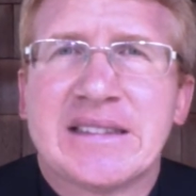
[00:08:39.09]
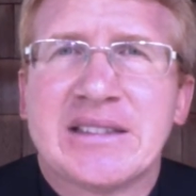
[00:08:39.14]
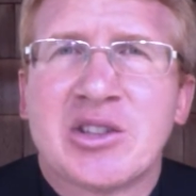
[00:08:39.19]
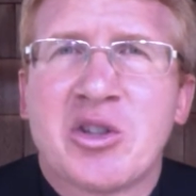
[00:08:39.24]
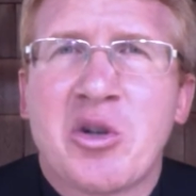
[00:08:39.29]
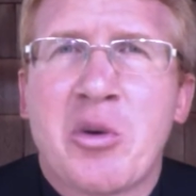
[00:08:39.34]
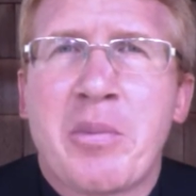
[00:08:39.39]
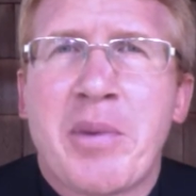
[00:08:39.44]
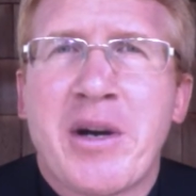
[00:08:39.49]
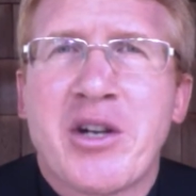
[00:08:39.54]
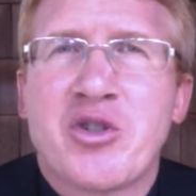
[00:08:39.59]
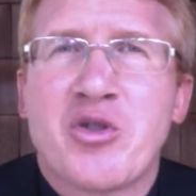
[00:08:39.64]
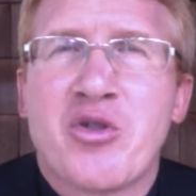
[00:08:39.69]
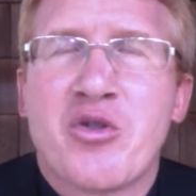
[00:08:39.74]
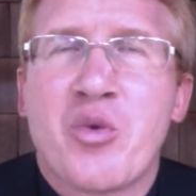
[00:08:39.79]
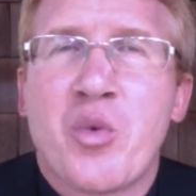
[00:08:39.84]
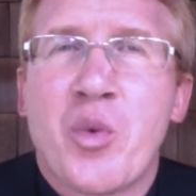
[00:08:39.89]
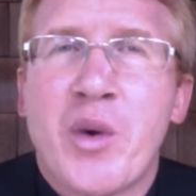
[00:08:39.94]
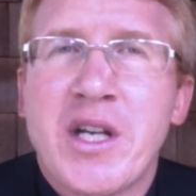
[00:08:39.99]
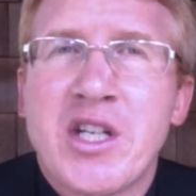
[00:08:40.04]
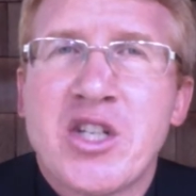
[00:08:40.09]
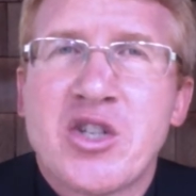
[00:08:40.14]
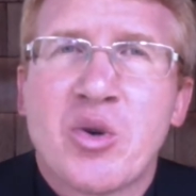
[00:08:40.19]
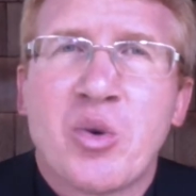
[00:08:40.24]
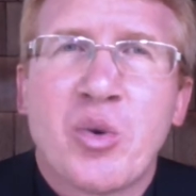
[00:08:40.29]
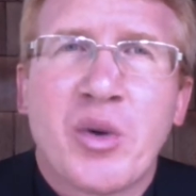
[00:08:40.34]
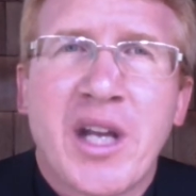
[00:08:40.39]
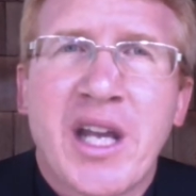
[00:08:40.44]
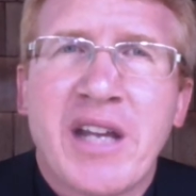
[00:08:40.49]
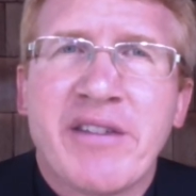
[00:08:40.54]
compared to the rich
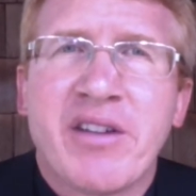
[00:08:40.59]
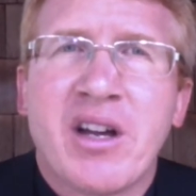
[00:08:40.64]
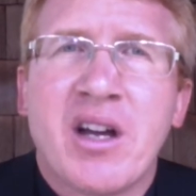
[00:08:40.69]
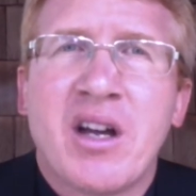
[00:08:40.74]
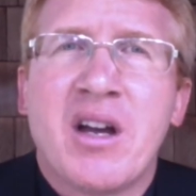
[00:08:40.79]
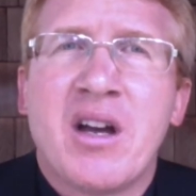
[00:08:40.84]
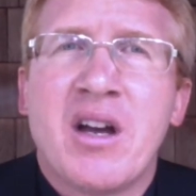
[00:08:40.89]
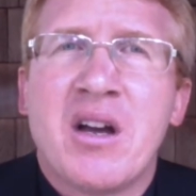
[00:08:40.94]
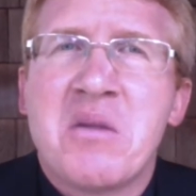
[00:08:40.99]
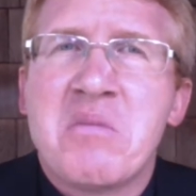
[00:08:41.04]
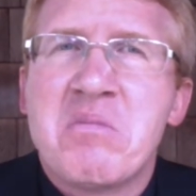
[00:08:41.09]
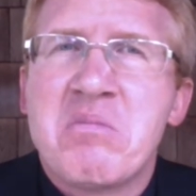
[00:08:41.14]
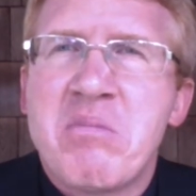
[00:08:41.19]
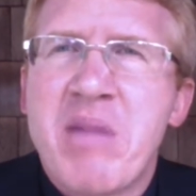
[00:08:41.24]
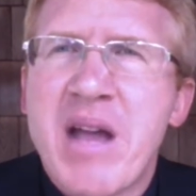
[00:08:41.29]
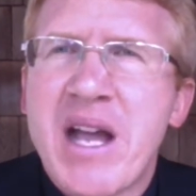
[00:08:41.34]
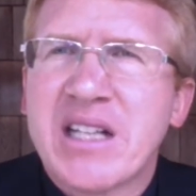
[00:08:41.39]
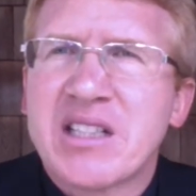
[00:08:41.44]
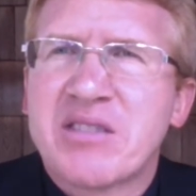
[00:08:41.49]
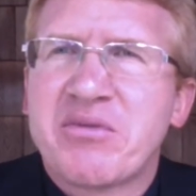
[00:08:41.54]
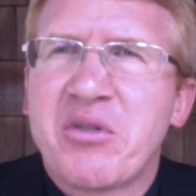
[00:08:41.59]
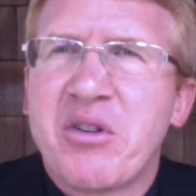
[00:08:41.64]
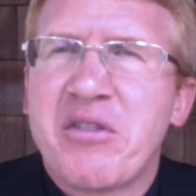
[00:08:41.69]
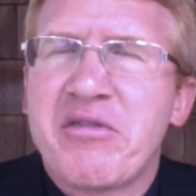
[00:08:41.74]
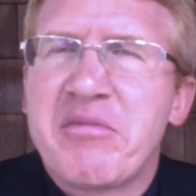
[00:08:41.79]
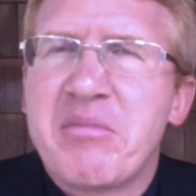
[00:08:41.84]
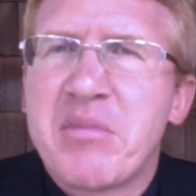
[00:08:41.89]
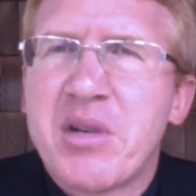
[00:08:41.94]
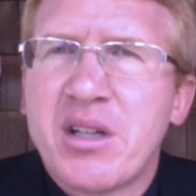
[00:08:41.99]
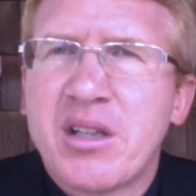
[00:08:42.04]
who gave bags full
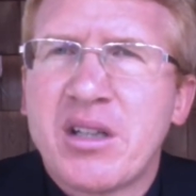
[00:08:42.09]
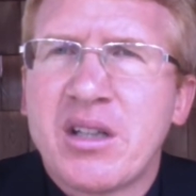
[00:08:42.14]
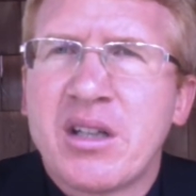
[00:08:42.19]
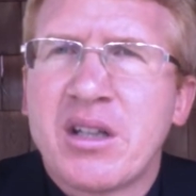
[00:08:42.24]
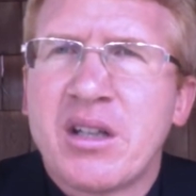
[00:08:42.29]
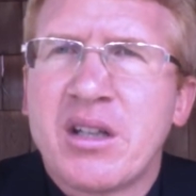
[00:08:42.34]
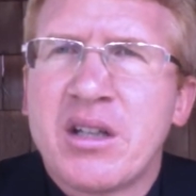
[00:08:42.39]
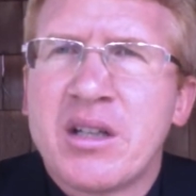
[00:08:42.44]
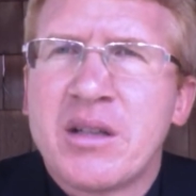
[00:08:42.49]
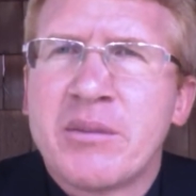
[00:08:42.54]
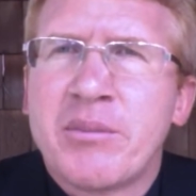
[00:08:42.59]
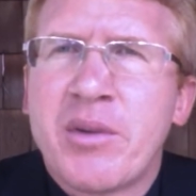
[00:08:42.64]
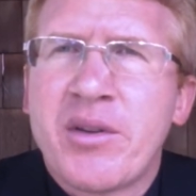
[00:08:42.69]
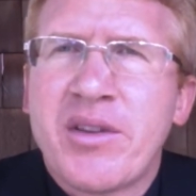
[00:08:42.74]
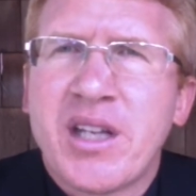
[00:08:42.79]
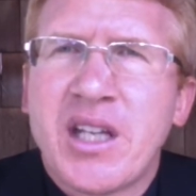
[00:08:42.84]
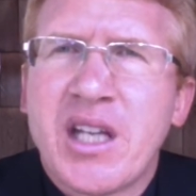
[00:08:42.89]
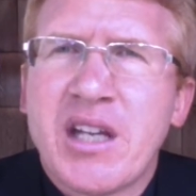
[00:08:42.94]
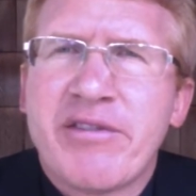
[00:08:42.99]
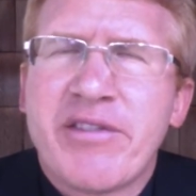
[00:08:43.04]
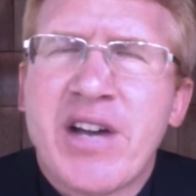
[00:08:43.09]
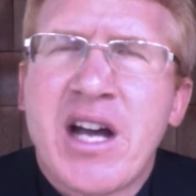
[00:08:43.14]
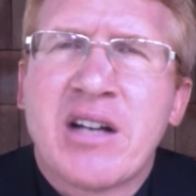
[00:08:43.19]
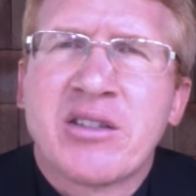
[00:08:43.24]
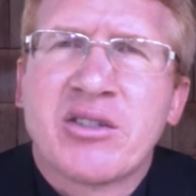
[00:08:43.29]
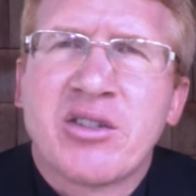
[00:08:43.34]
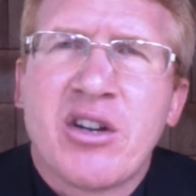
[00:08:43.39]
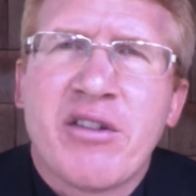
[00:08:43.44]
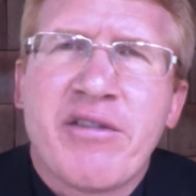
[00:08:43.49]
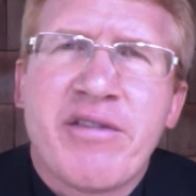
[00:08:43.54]
of money, but they gave
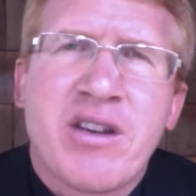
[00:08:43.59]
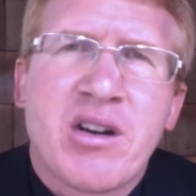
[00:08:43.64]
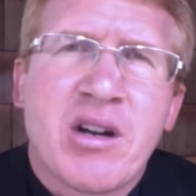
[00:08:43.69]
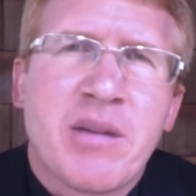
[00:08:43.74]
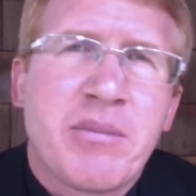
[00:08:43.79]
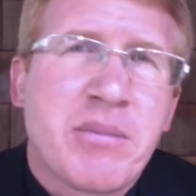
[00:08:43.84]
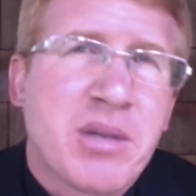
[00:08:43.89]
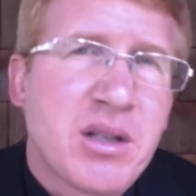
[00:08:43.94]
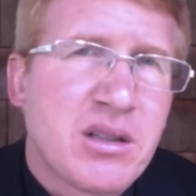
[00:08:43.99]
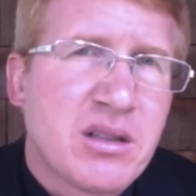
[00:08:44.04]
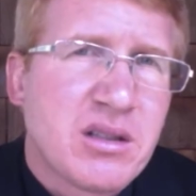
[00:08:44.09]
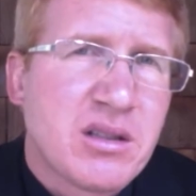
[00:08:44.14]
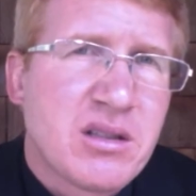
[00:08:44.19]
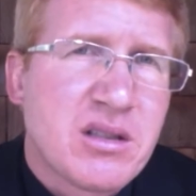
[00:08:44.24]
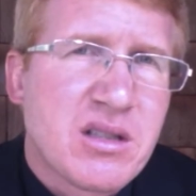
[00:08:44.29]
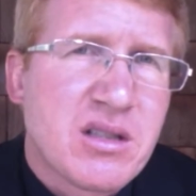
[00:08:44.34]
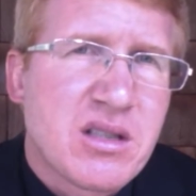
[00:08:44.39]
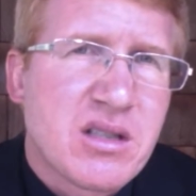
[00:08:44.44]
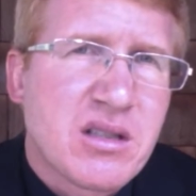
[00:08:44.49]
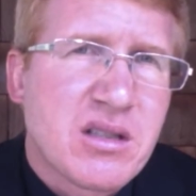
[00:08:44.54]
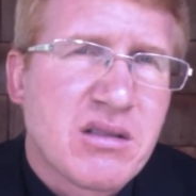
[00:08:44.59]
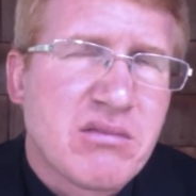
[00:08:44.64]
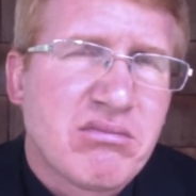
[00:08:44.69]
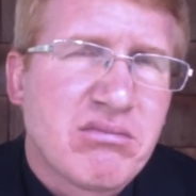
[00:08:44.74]
out of their abundance.